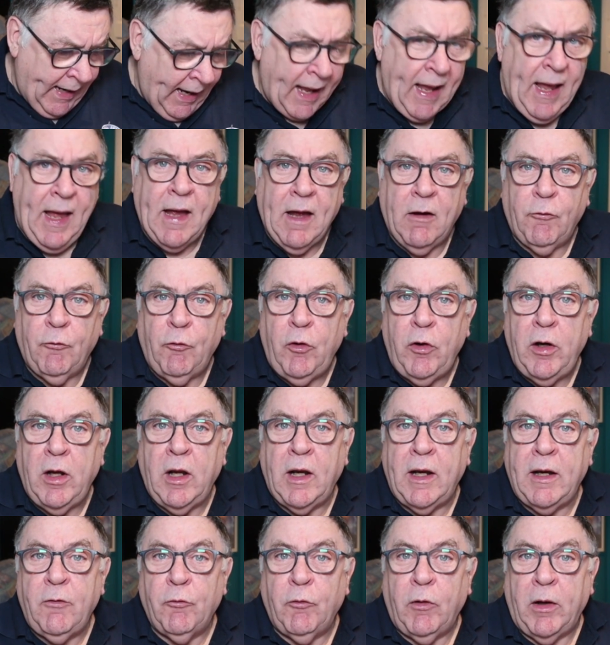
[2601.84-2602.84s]
yeah,
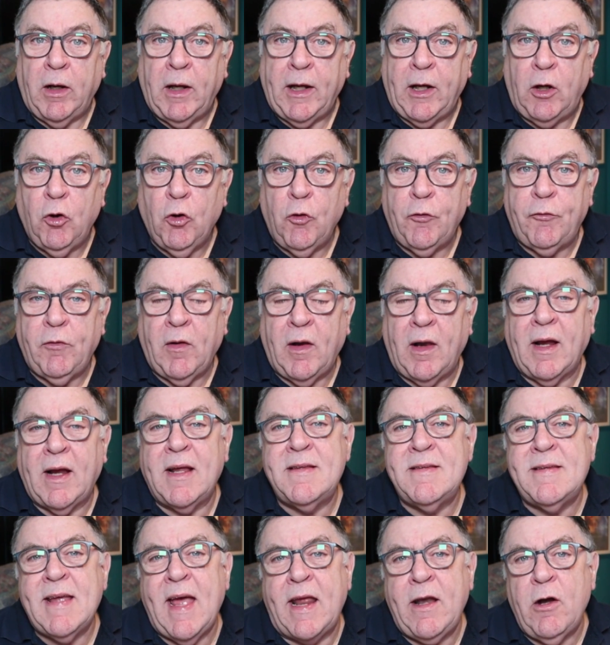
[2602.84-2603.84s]
really good for like
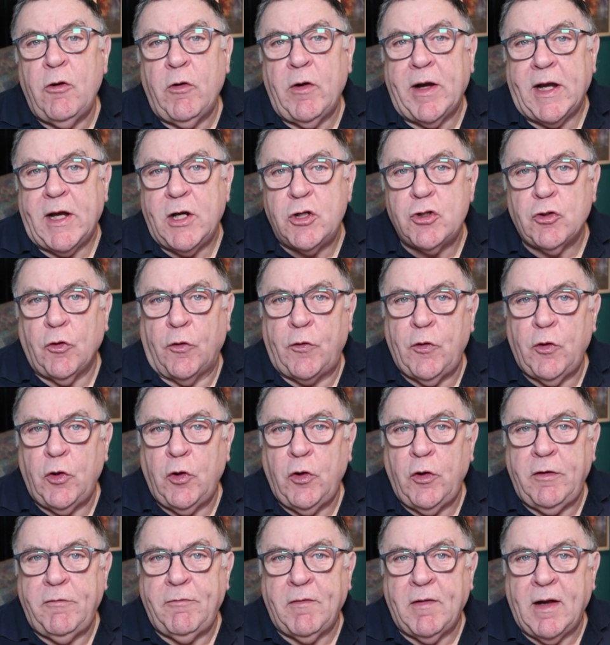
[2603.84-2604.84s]
a tenner each, or
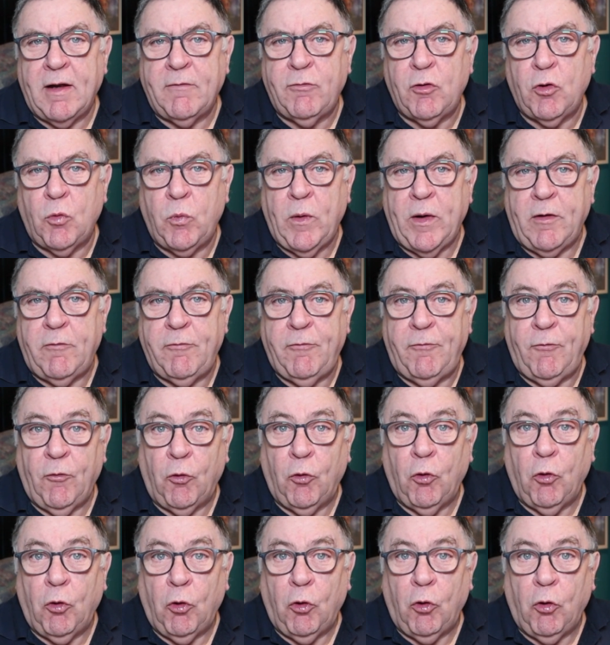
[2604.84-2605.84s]
35 quid
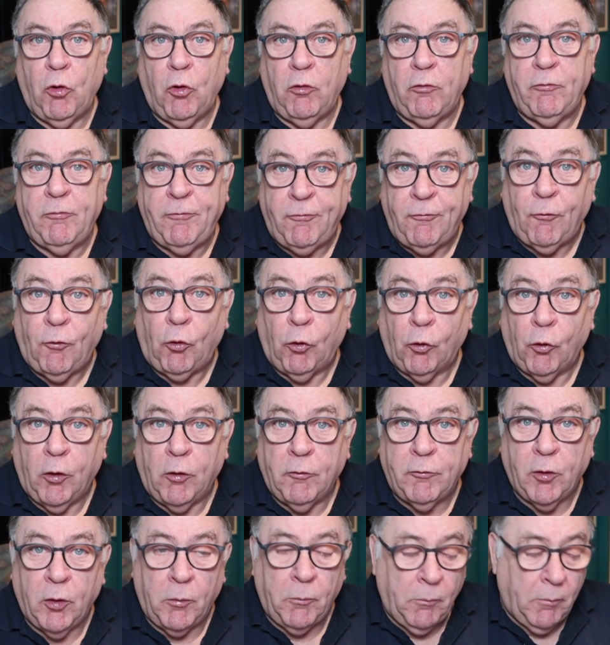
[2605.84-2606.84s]
for 4
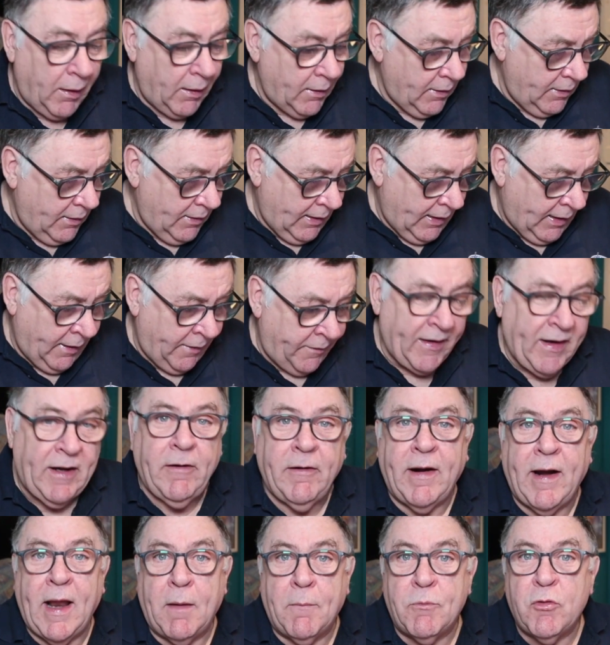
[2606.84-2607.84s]
of them. I think
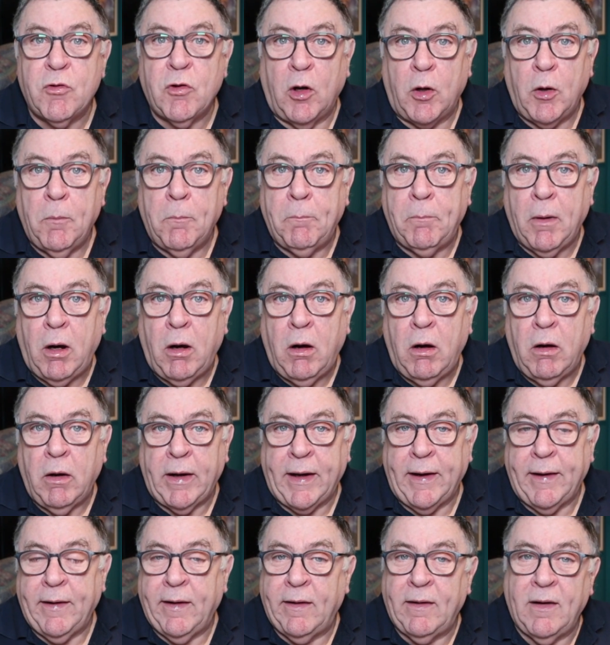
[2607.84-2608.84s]
they're an absolute
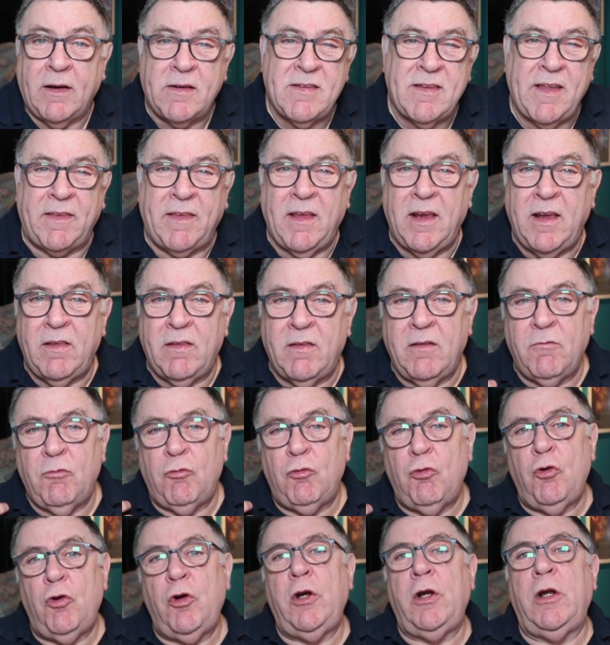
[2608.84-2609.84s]
bargain. And like I said, they
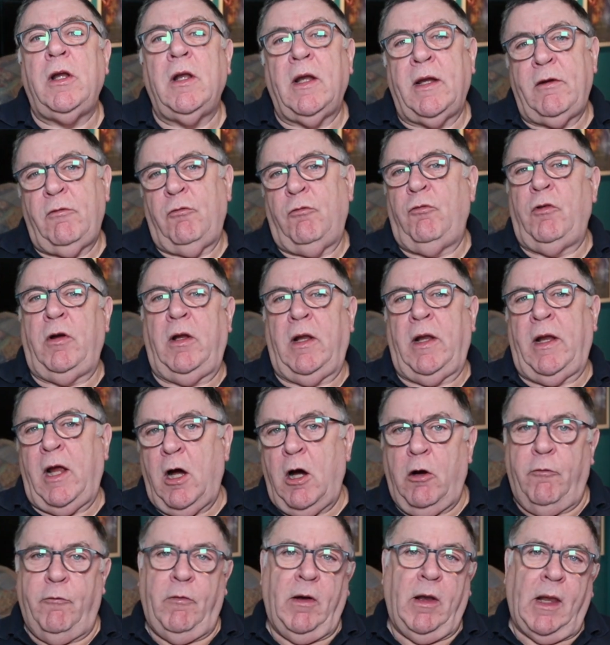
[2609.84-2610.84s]
really
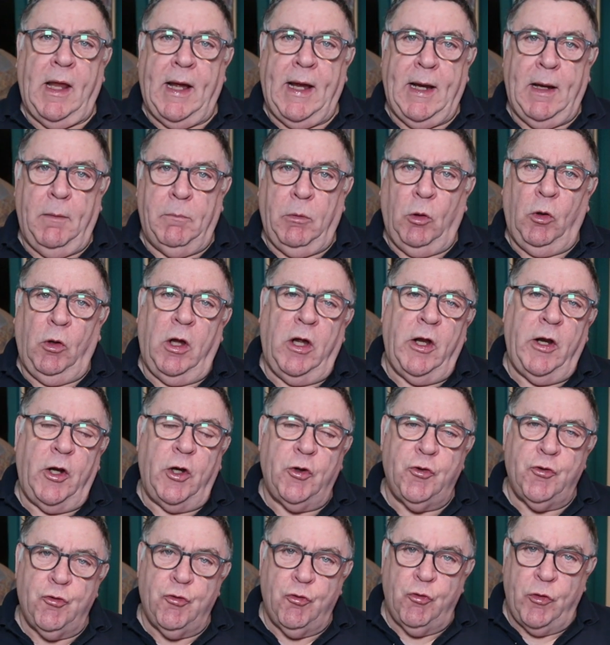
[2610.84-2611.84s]
are reliable and
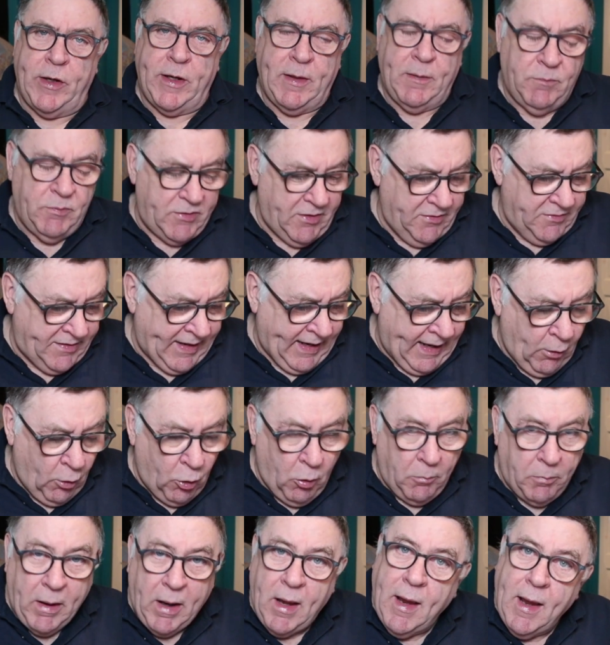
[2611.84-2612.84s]
a dream to set
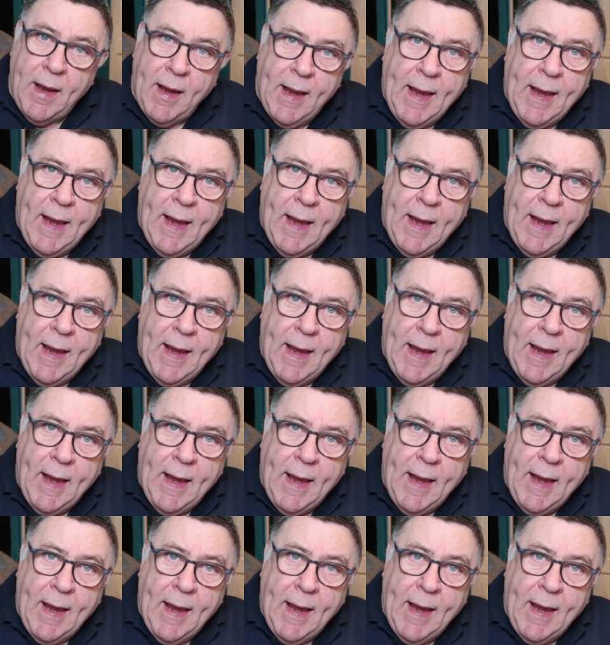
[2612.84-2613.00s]
up.